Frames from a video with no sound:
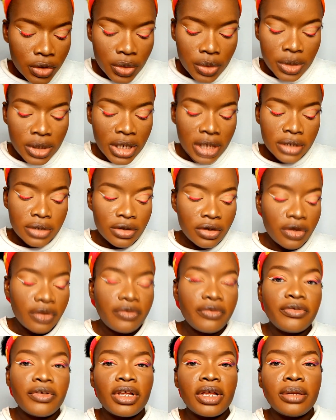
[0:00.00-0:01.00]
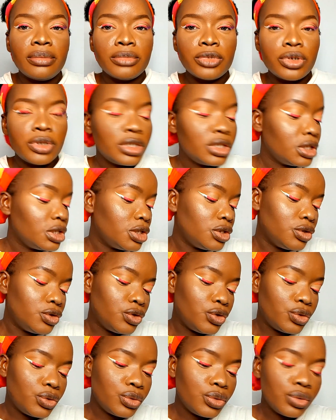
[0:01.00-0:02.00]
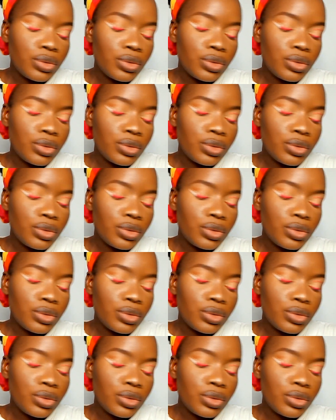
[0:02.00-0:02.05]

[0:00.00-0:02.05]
Next off, I'm going into